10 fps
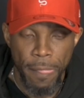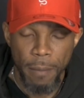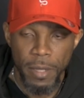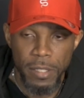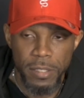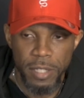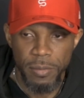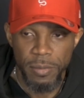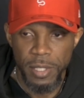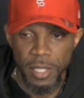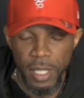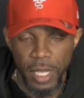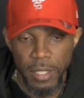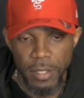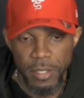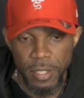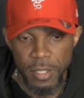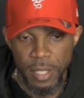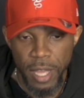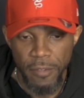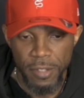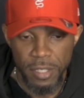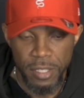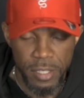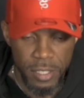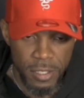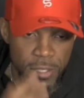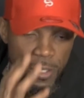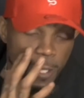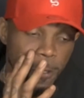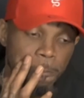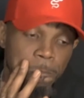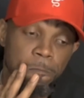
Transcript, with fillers: I mean, there's never been nothing like this season. Obviously, this is um,